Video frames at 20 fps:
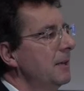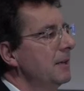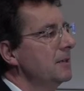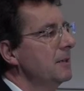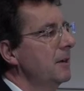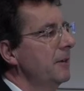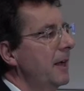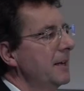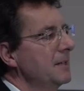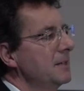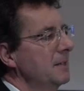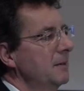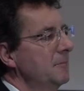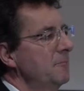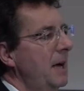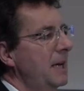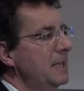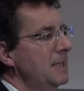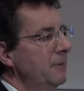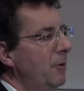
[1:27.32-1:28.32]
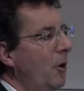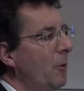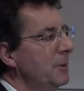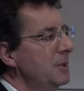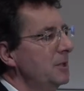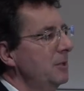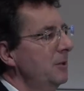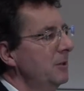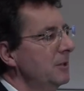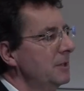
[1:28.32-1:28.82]
So that's a massive
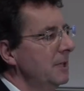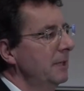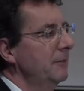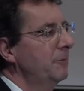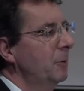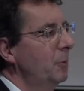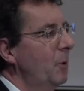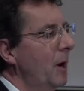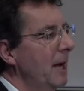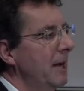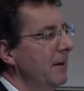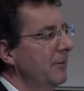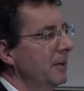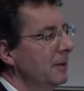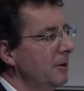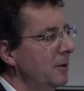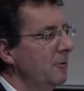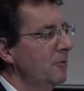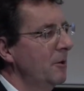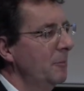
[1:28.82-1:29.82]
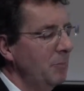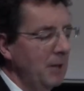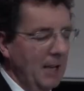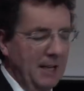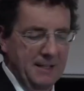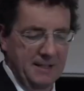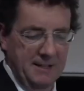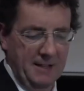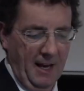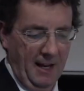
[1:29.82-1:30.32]
opportunity for wave. It could
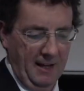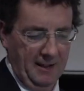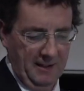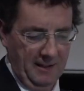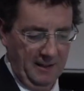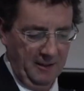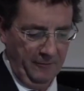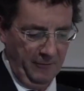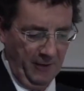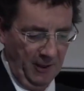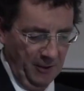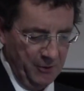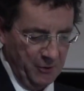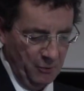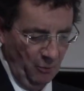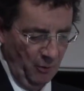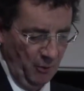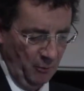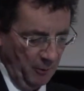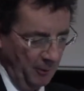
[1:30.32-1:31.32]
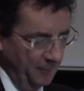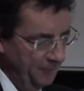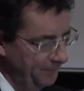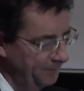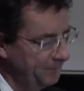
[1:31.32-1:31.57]
replace that at a fell swoop.